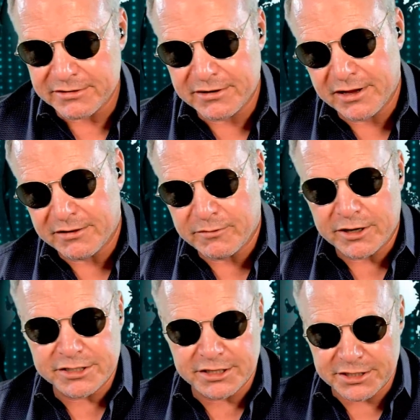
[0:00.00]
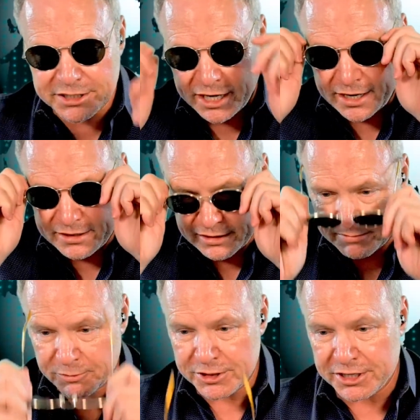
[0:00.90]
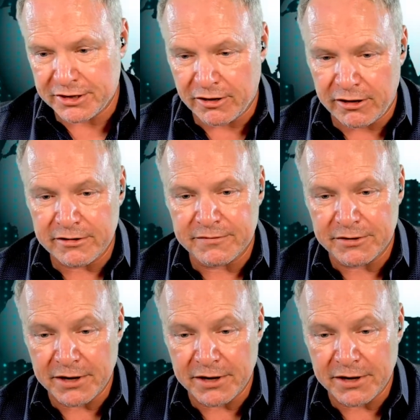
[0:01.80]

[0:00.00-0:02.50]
and watching the chat. Appreciate all of you.